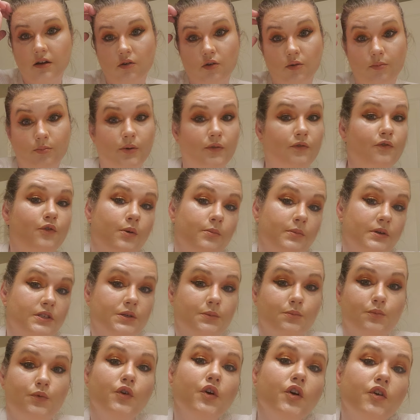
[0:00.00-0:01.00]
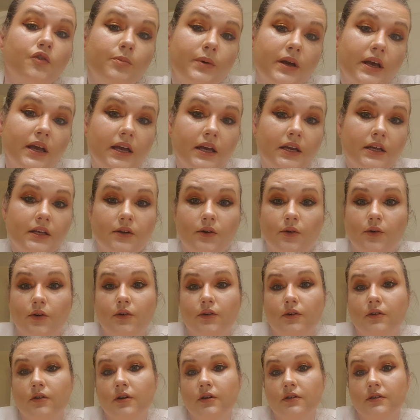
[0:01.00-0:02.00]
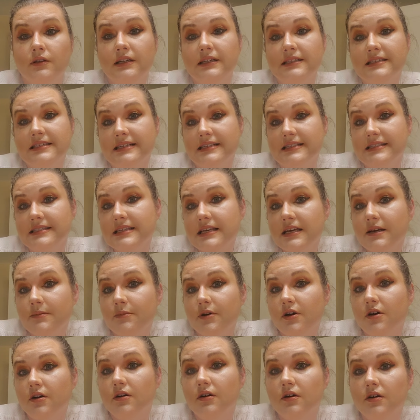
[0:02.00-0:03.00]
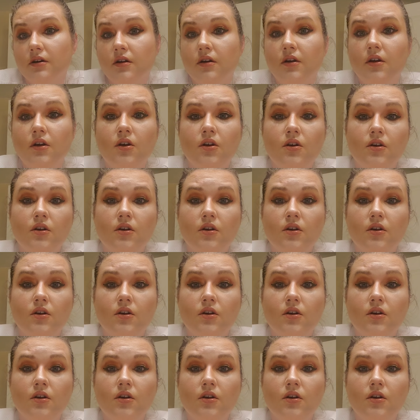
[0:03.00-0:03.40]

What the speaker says: or performance improvement, or Lean Six Sigma,